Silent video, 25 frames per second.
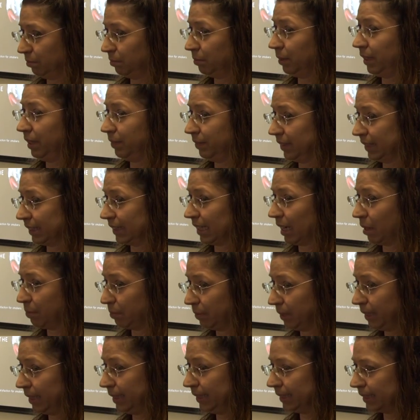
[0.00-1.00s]
previous
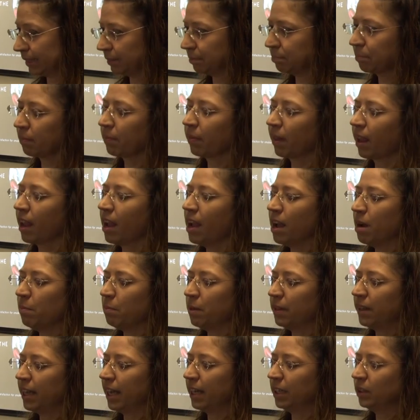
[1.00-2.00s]
companies,
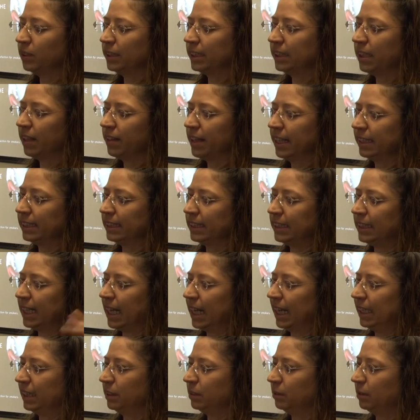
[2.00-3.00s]
but they also then
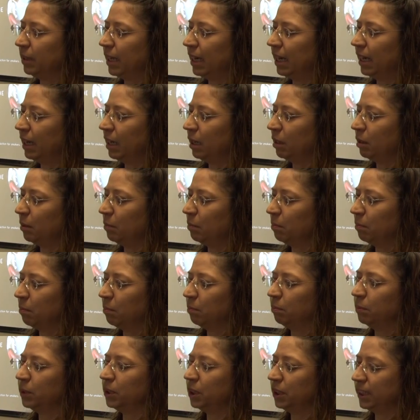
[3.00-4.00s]
started
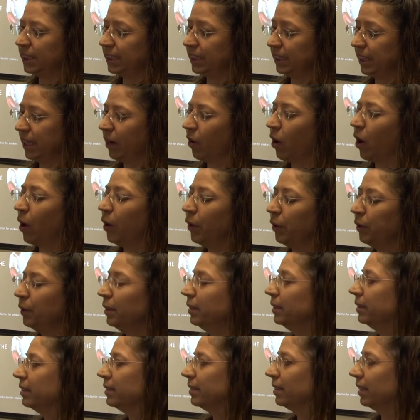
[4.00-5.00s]
producing their
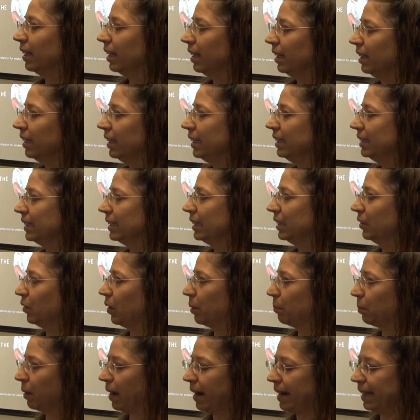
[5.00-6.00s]
own
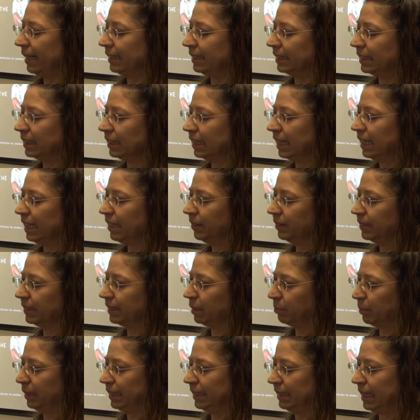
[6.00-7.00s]
e-cigarette brands. So here are
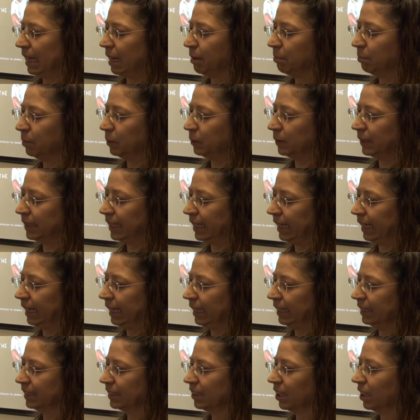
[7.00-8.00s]
some examples
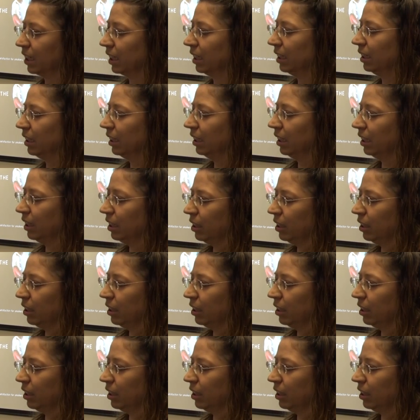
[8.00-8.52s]
here. It's like a